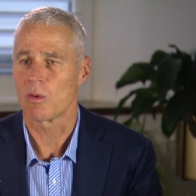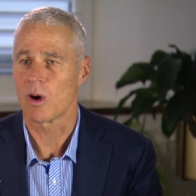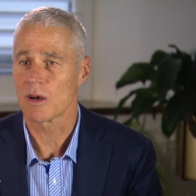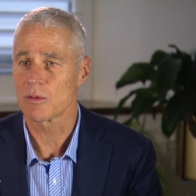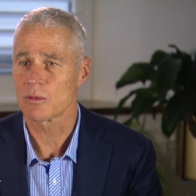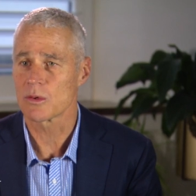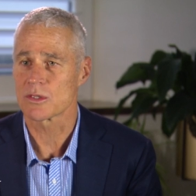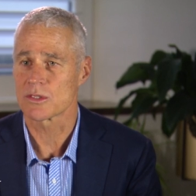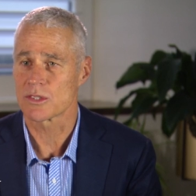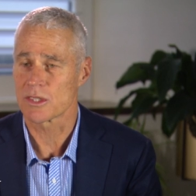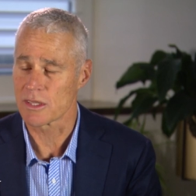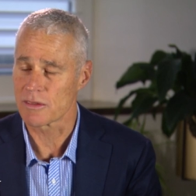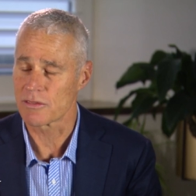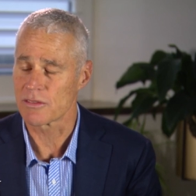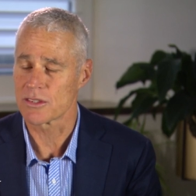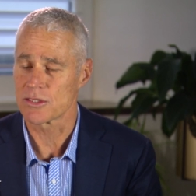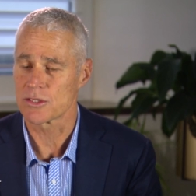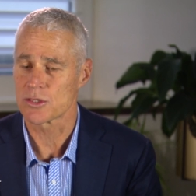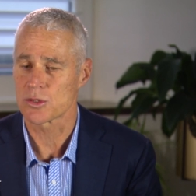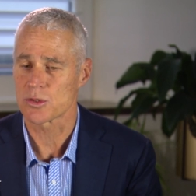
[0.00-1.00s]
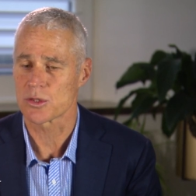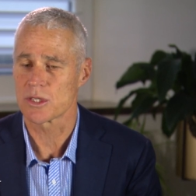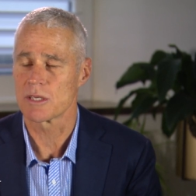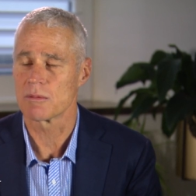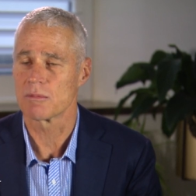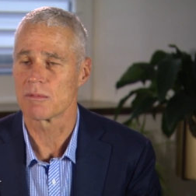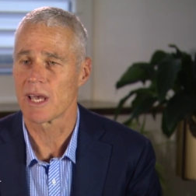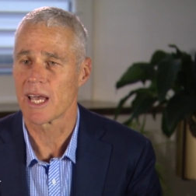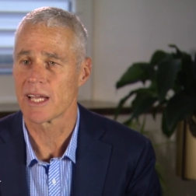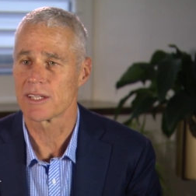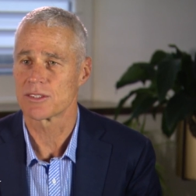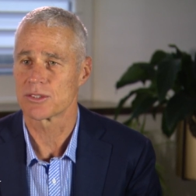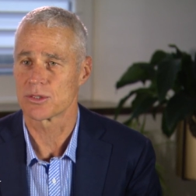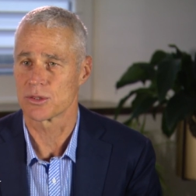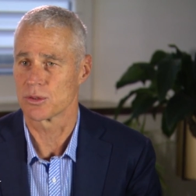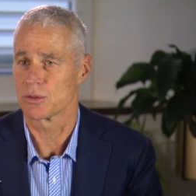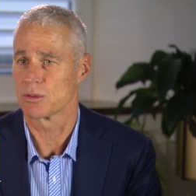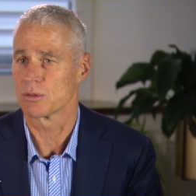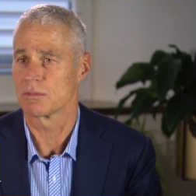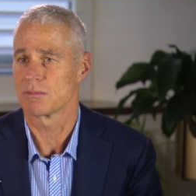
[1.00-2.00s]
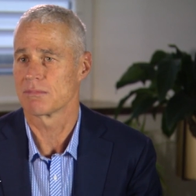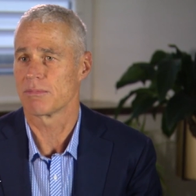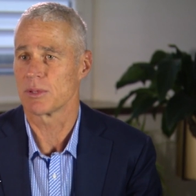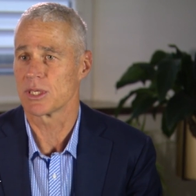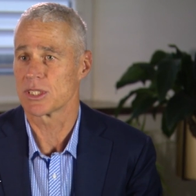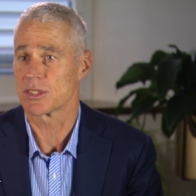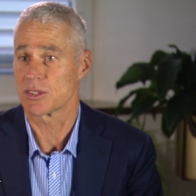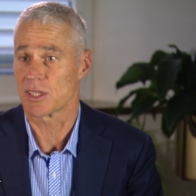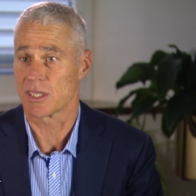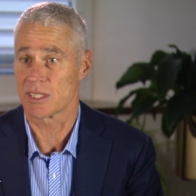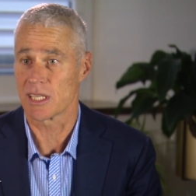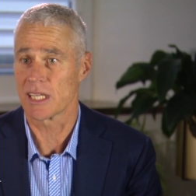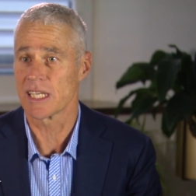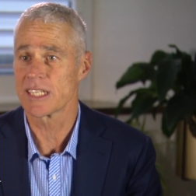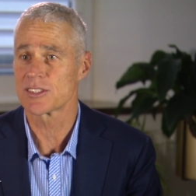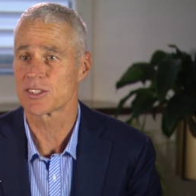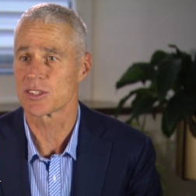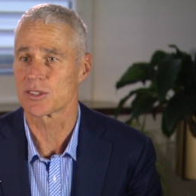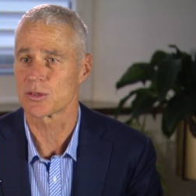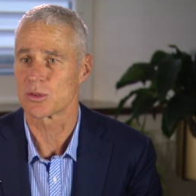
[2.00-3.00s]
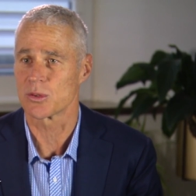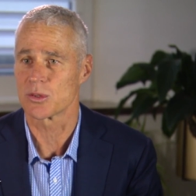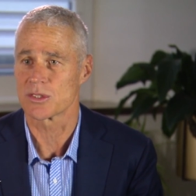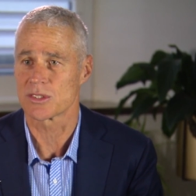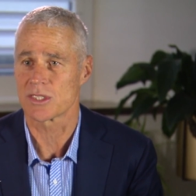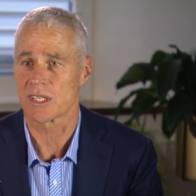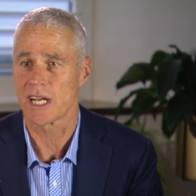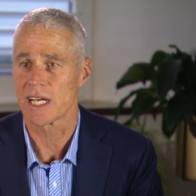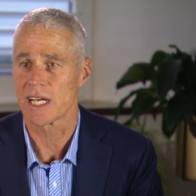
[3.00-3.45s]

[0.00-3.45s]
One was that the stream had to be as, at least as good as the